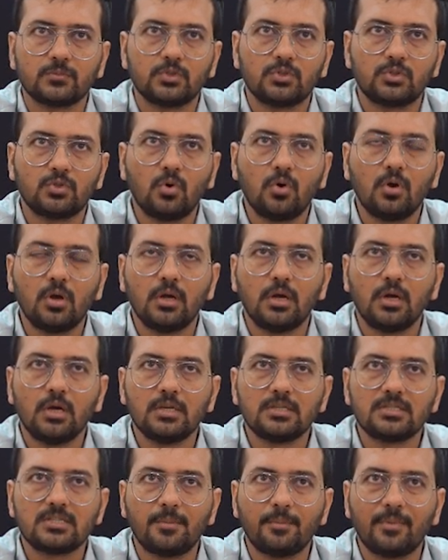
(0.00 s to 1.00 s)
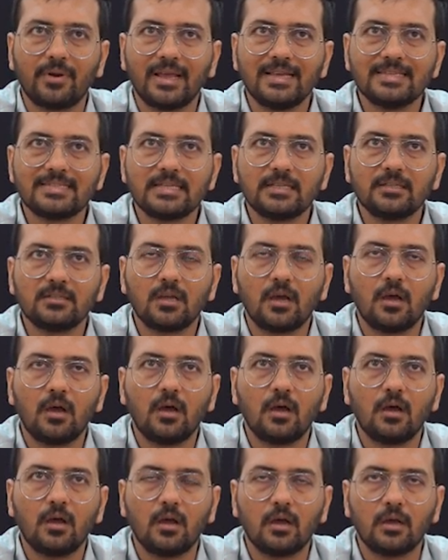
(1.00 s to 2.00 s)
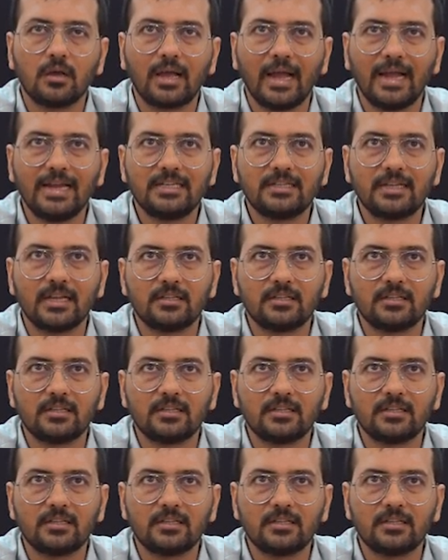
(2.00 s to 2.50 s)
So summarizing the guide